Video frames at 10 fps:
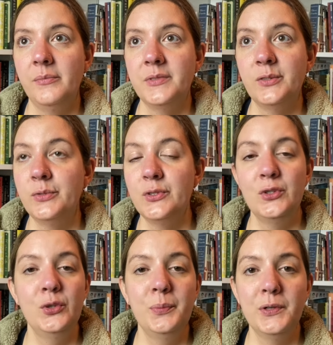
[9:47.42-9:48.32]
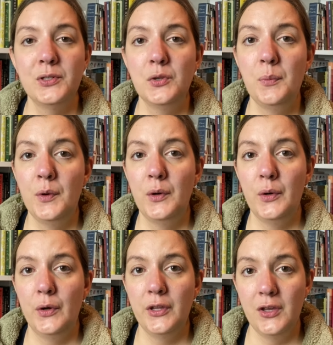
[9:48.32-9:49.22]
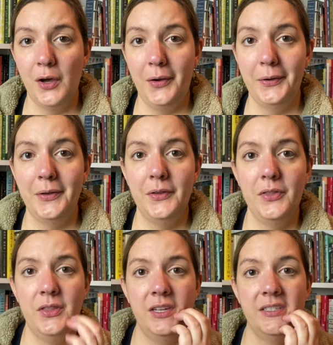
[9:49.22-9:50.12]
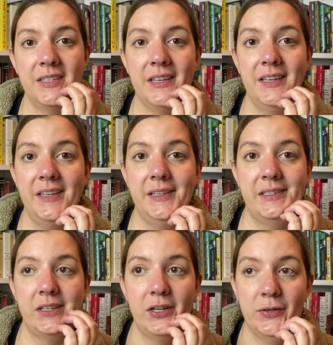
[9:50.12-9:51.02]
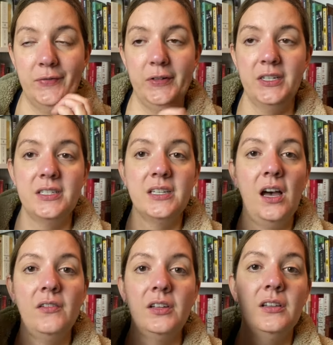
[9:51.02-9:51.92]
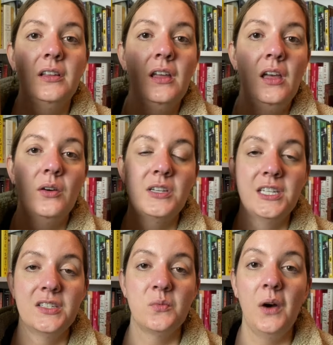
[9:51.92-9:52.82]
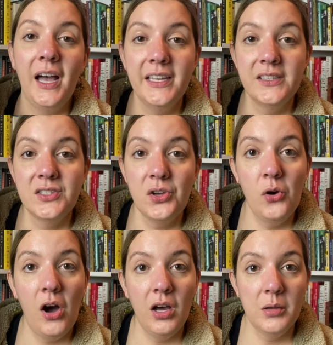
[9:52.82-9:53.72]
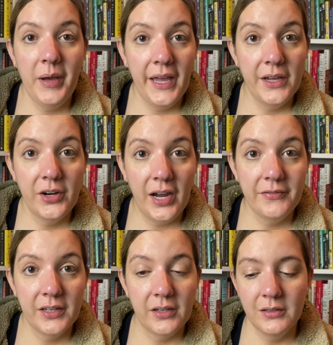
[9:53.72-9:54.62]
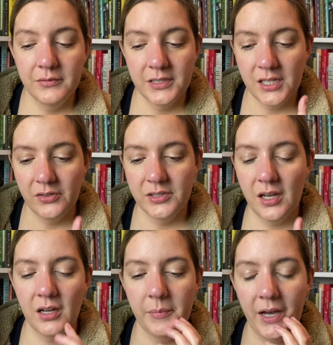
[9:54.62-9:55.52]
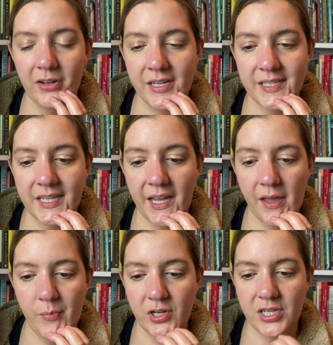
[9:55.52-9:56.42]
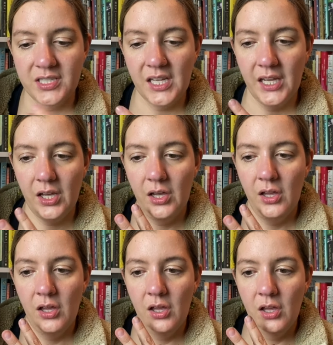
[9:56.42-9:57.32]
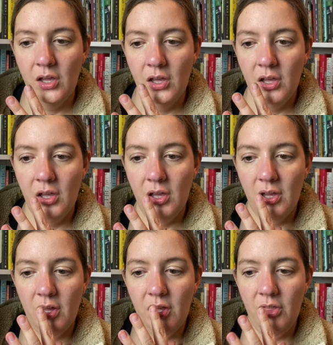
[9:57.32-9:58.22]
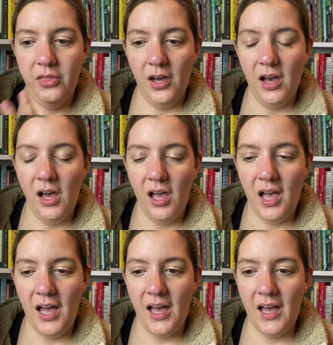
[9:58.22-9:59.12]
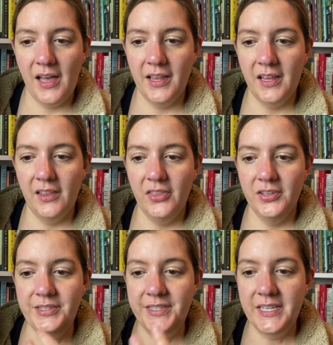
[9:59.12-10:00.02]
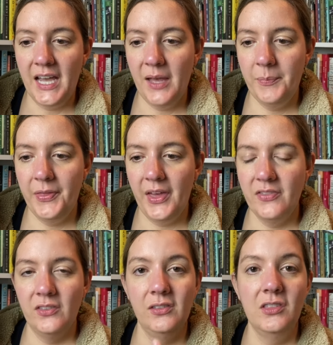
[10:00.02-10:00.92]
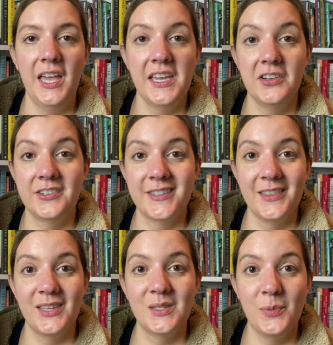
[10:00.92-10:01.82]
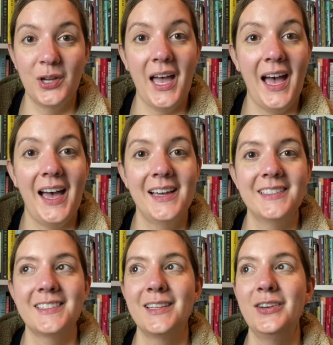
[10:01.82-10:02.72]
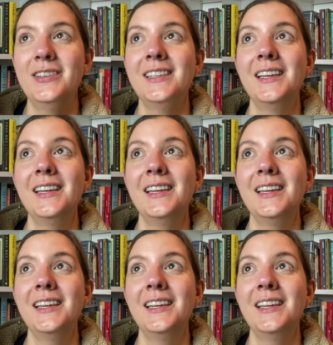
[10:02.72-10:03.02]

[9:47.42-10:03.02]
So super, super young. This is her first novel, which is why it's so autobiographical, which I will talk about in a second. But just like the depth and layers that this book has, there's like